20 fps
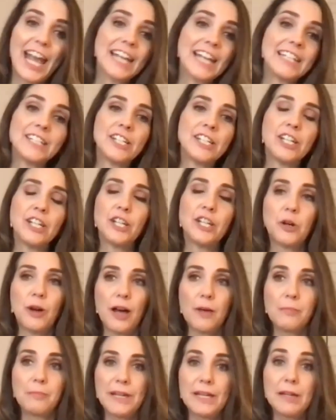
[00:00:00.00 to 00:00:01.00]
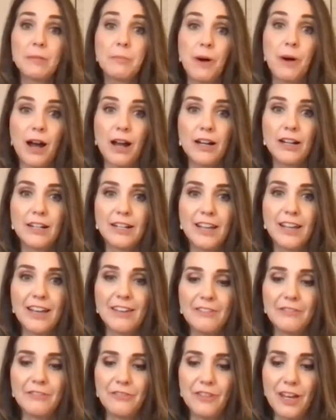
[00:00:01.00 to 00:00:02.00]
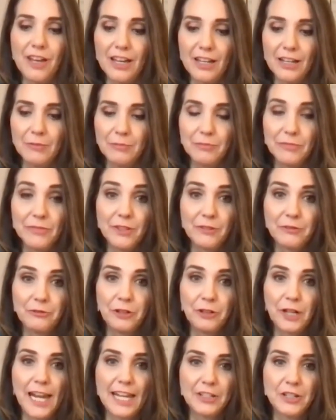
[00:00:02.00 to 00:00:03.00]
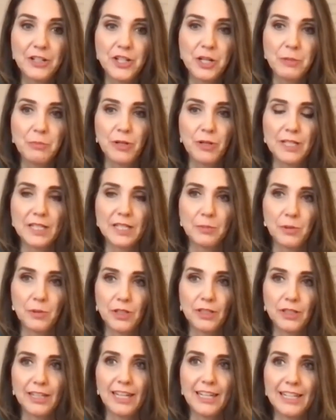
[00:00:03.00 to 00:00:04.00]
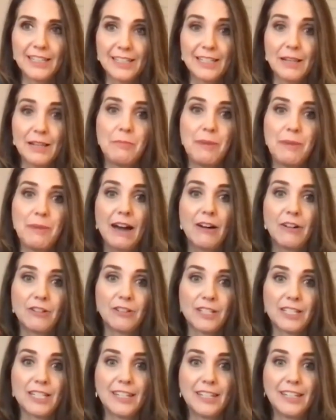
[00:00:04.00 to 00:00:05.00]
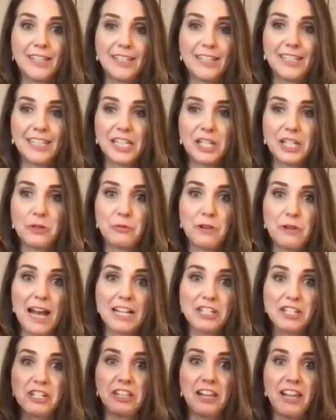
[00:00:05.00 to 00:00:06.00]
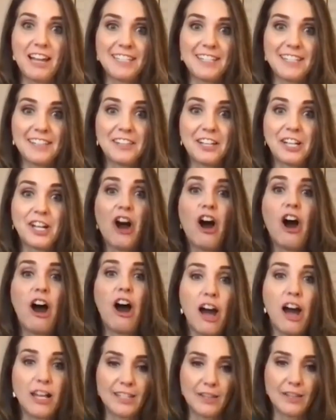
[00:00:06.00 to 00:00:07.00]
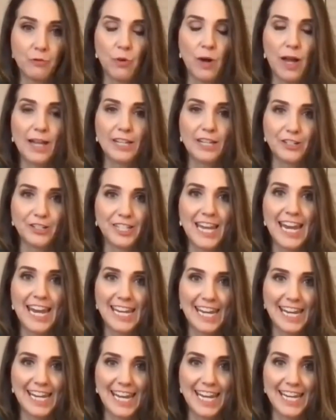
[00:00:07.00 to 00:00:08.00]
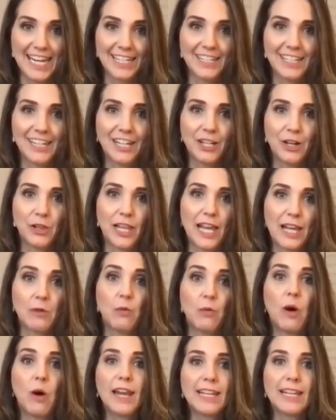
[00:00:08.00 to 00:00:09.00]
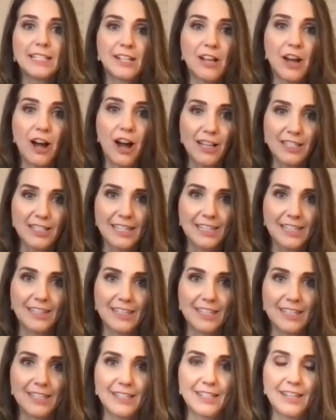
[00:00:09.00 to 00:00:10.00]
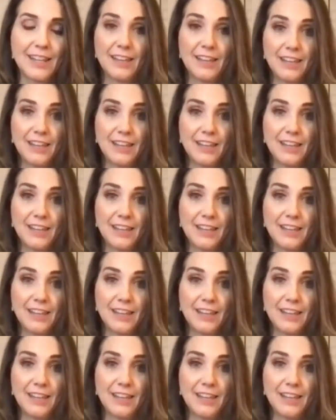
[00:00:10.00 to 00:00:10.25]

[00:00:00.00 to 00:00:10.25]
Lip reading: And, a big part of the free energy principle, it's about, rationalizing the cause of what you're taking in, like what is causing this,